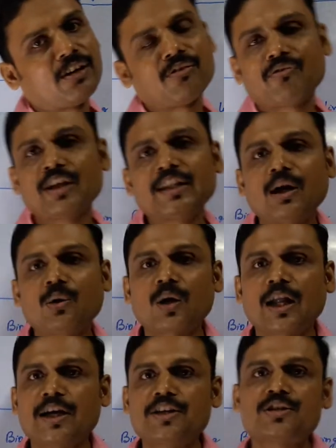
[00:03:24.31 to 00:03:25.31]
Without
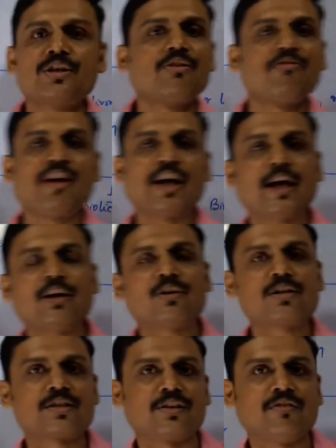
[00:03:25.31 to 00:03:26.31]
light, we
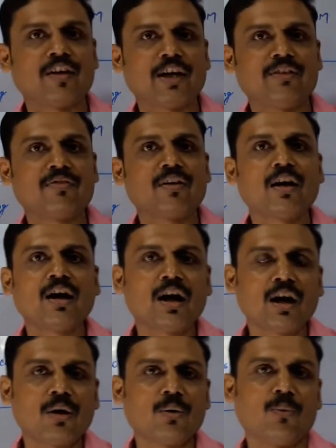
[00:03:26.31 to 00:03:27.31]
cannot survive.
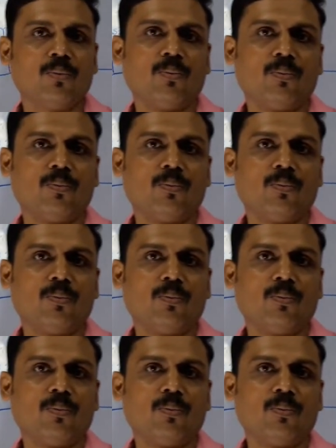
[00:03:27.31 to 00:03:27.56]
How?